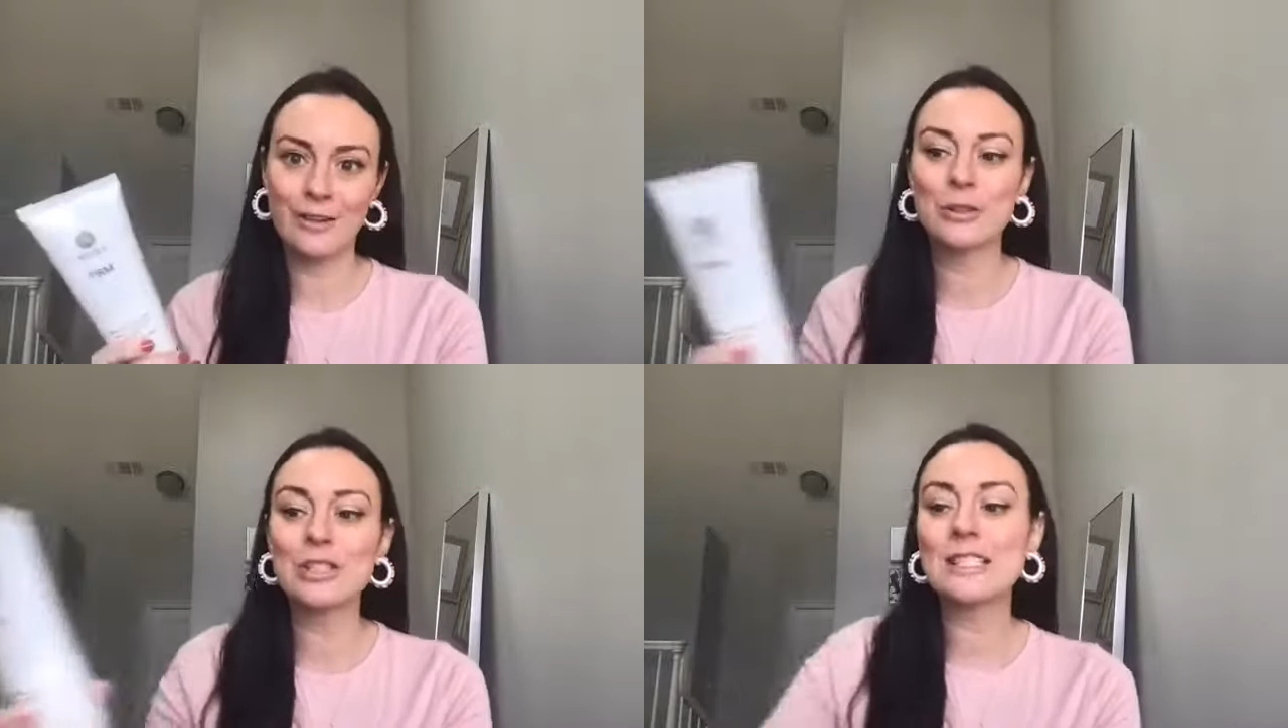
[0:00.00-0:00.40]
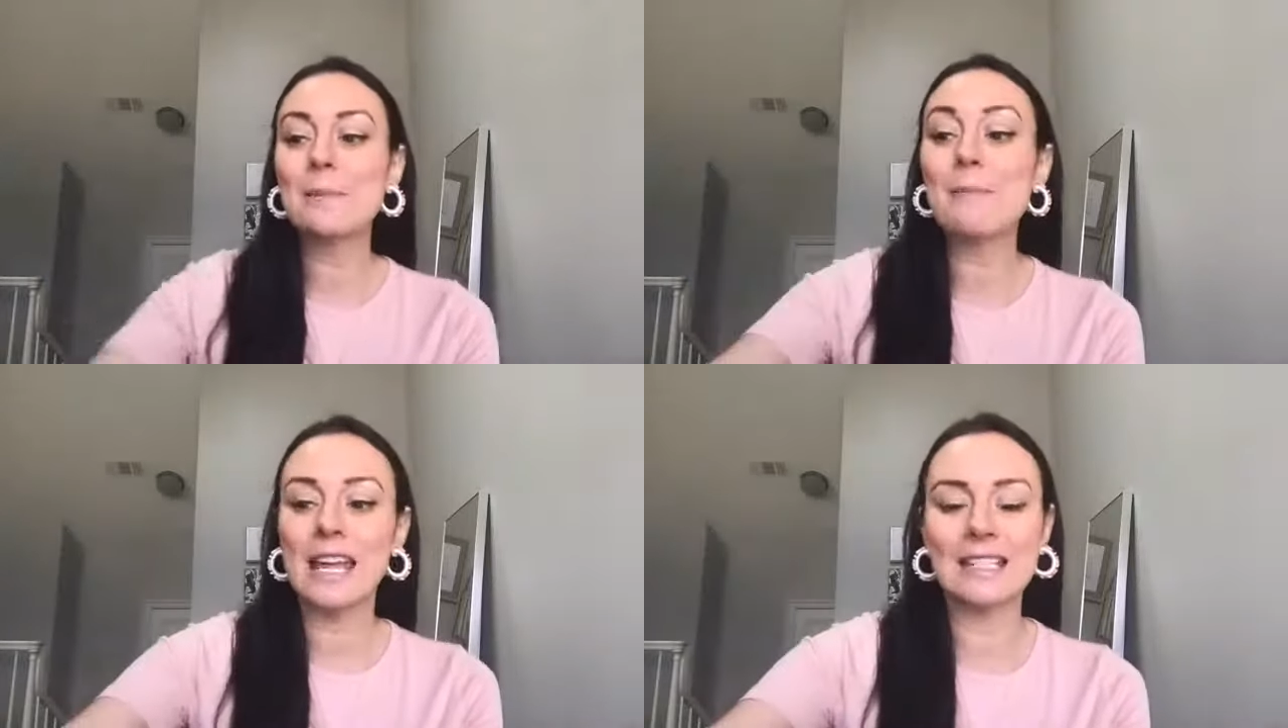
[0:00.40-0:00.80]
which is
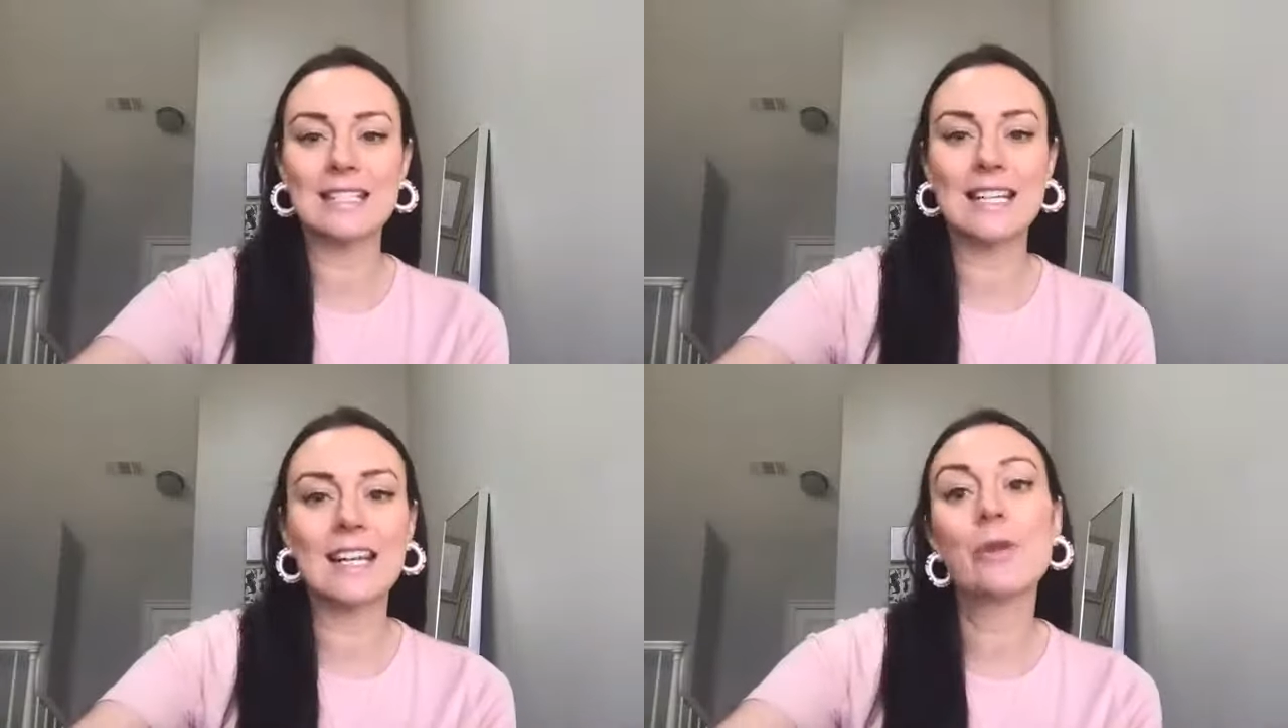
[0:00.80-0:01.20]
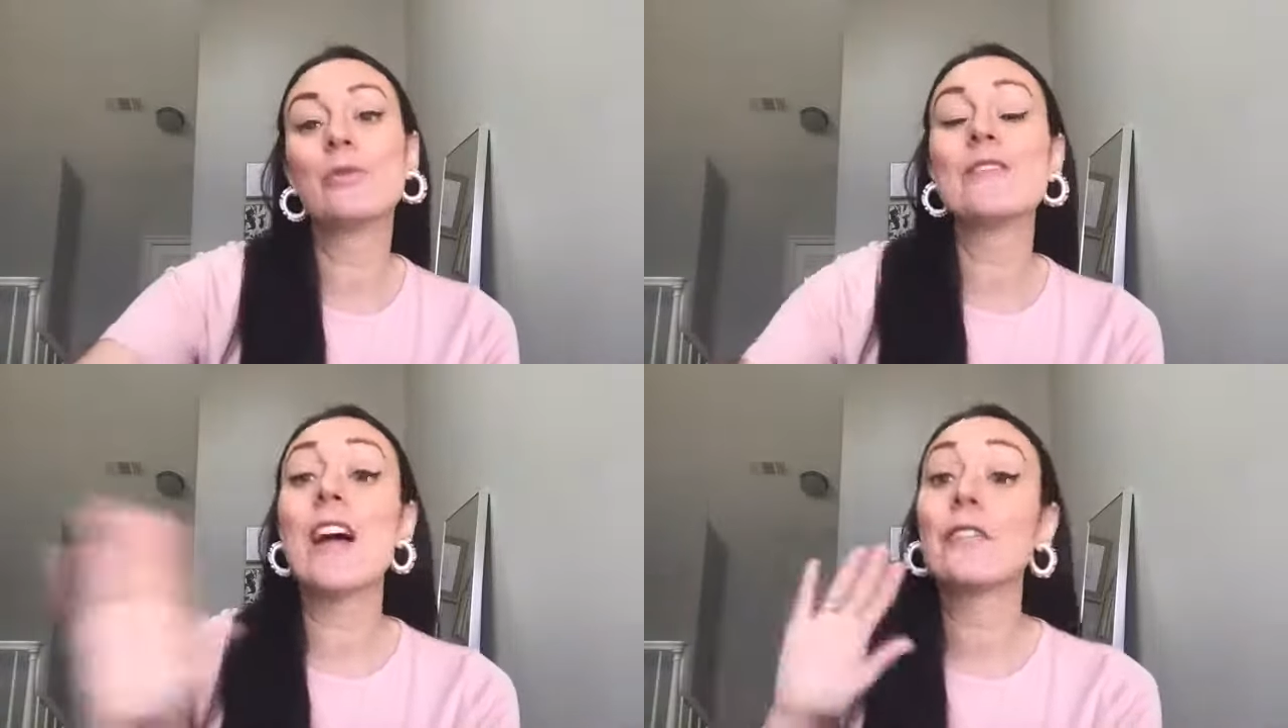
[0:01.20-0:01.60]
amazing.
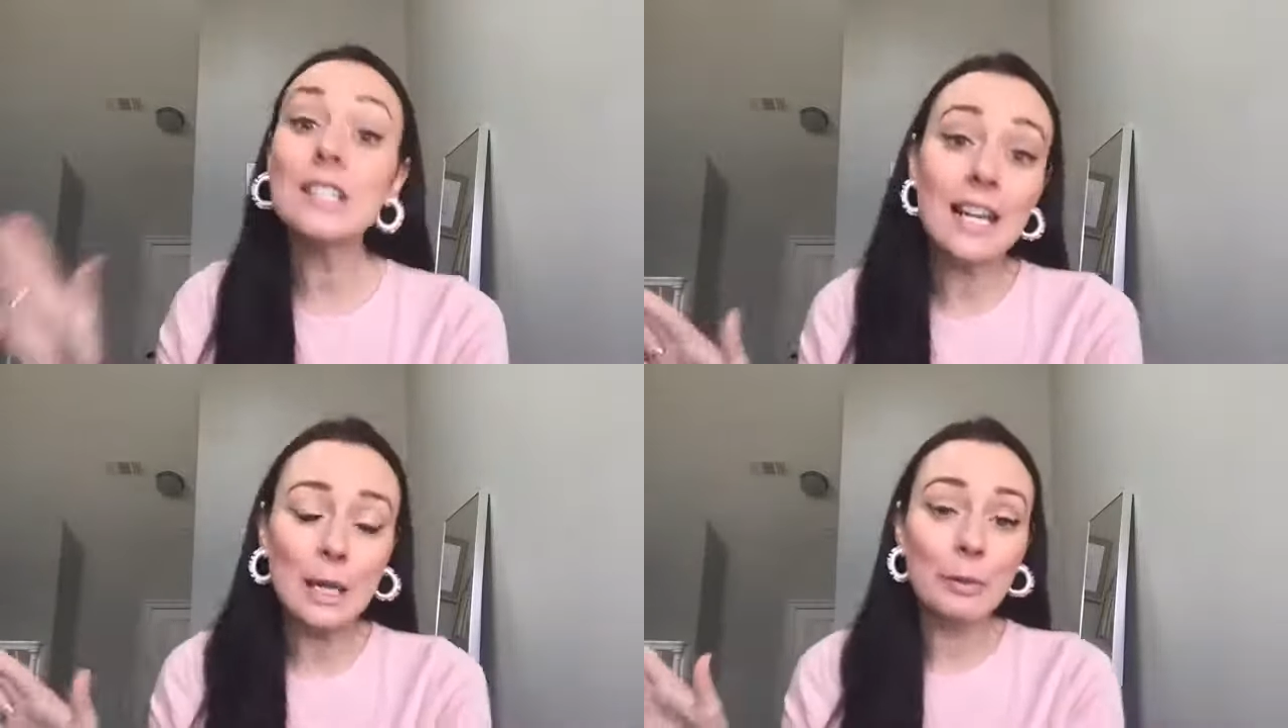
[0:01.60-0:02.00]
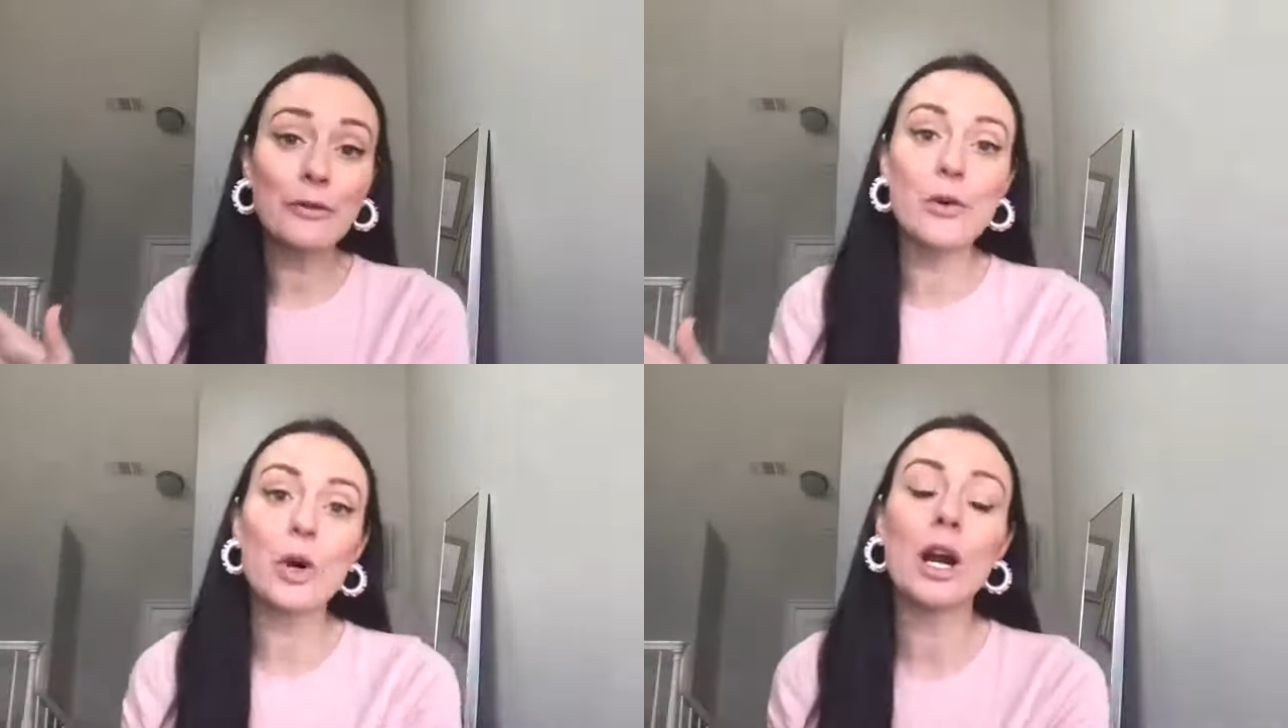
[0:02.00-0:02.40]
Never done it
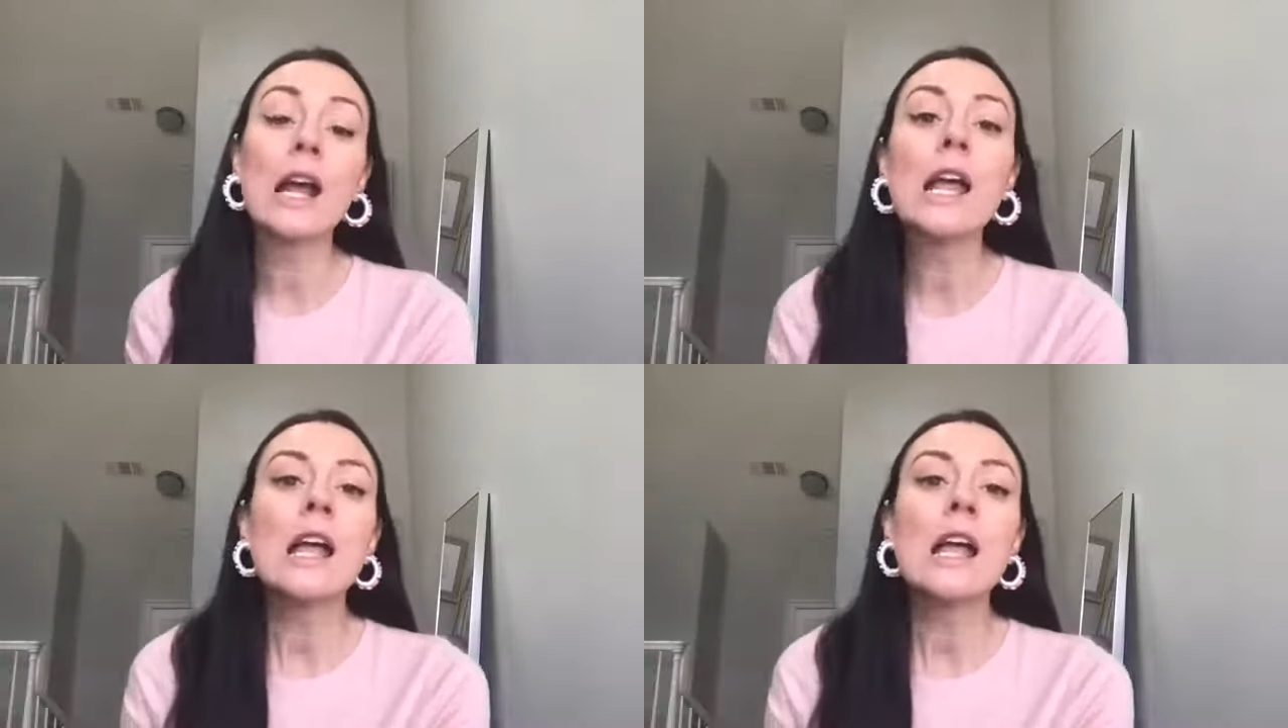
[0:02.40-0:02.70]
before.